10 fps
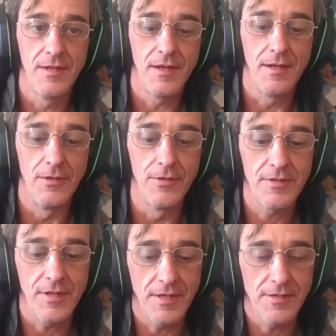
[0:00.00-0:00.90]
looked
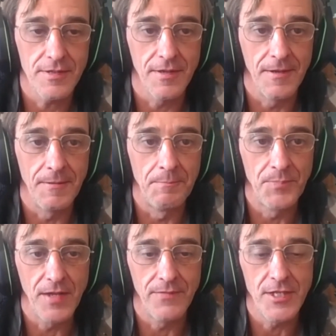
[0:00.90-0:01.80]
at,
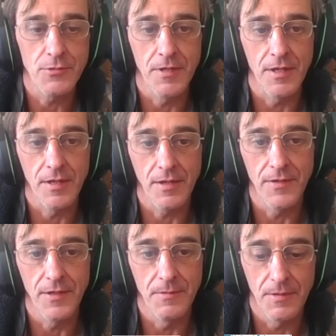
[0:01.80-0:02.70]
and that's where I
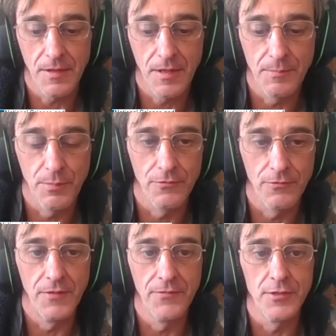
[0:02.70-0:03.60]
think Prof.
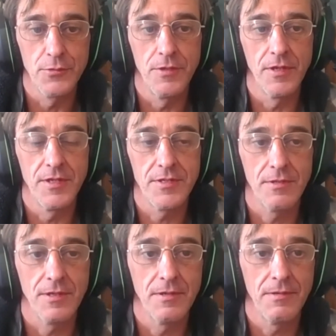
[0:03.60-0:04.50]
Wingfield's work is
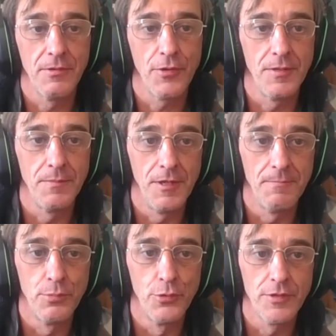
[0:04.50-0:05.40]
so incredibly
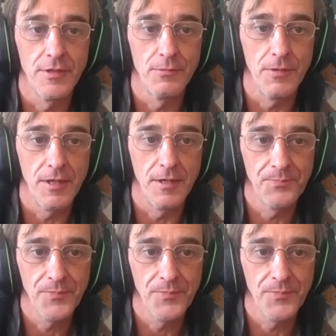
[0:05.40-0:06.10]
important, where